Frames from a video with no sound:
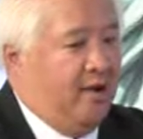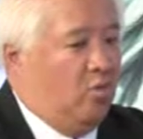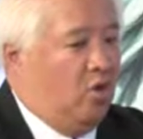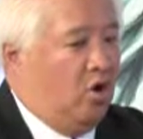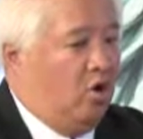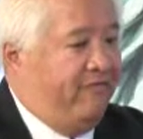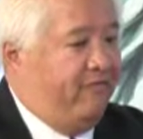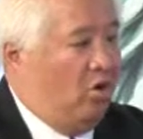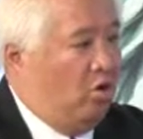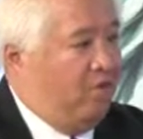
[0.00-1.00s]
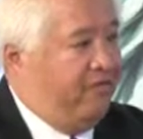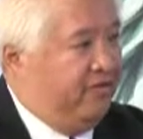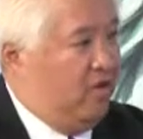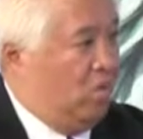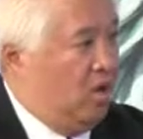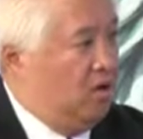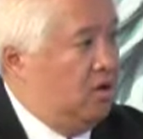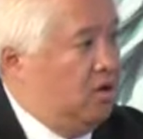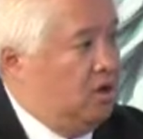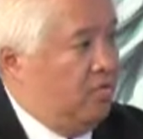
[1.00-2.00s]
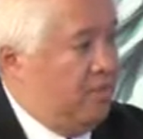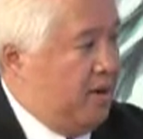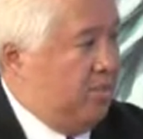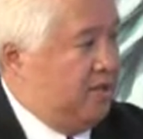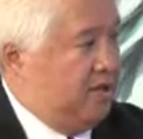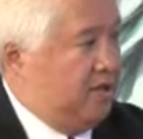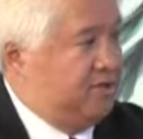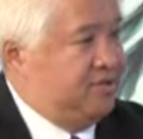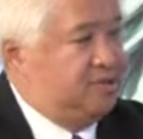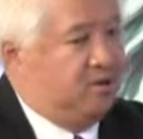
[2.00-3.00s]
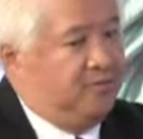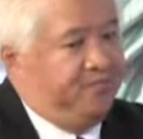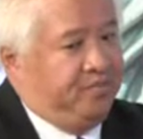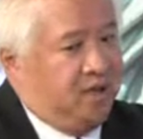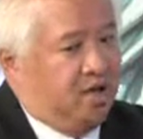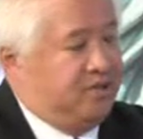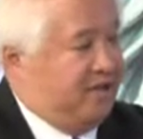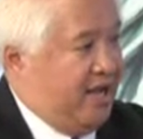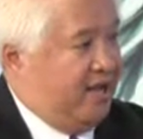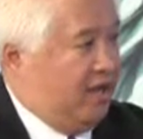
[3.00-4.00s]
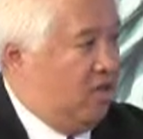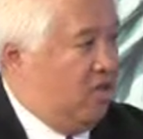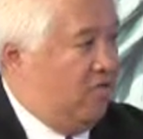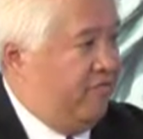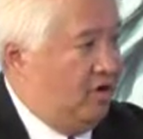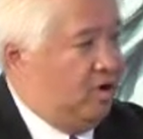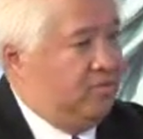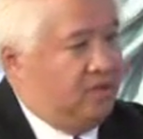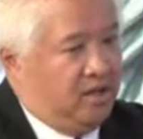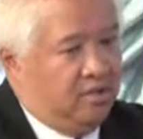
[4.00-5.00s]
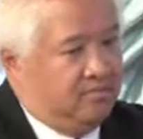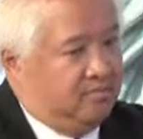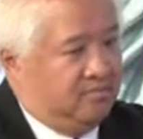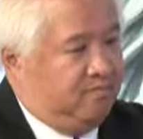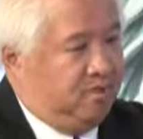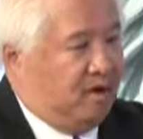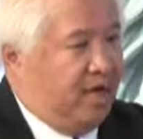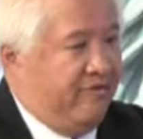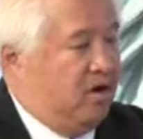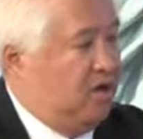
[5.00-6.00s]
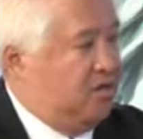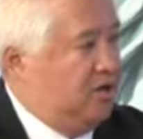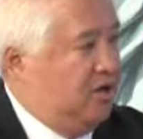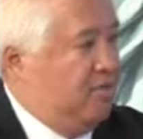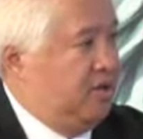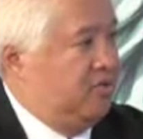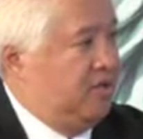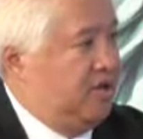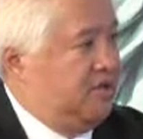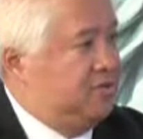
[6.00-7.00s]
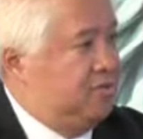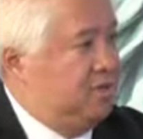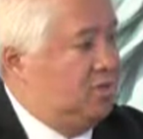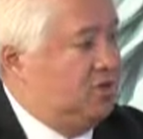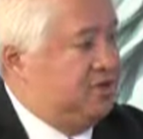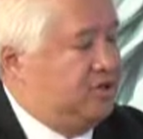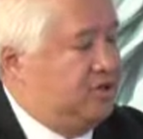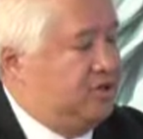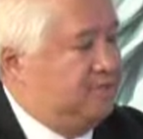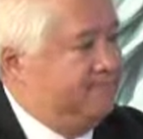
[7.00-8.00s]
where all 51 Republicans stand together and vote, then Brett Kavanaugh is going to be the next Supreme Court justice.